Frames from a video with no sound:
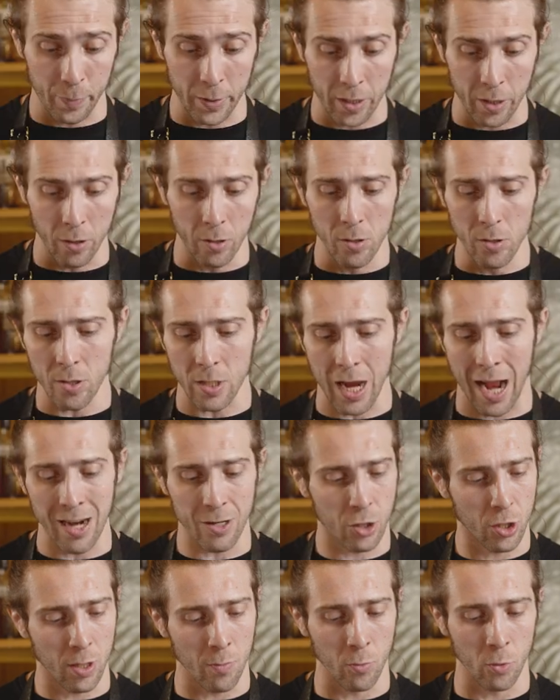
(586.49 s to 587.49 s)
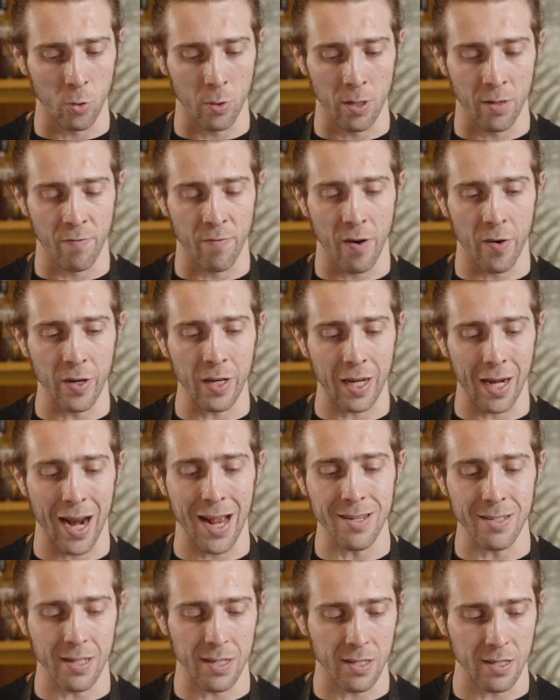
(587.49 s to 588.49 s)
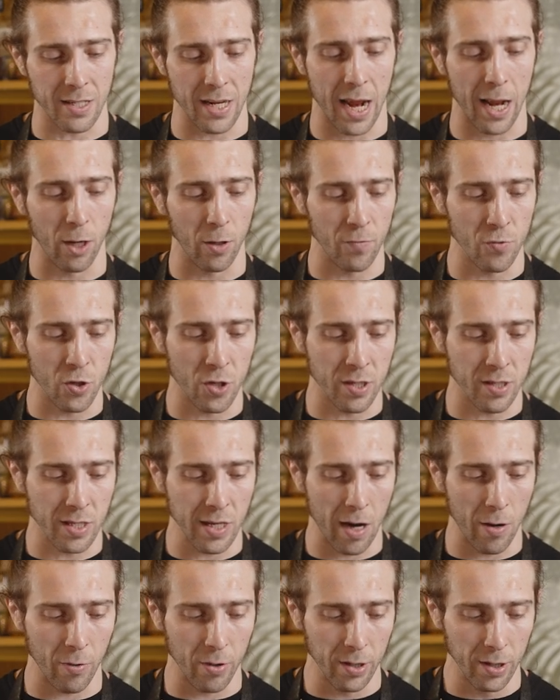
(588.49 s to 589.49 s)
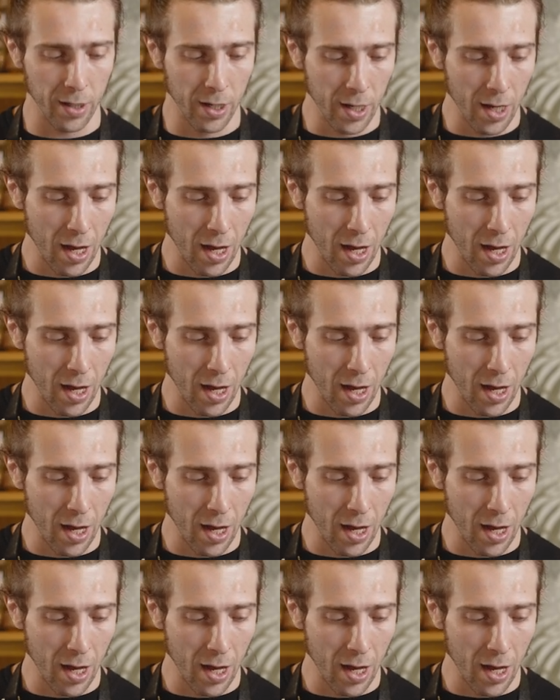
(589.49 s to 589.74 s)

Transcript: because actually I'm doing a very classic style of gin sour,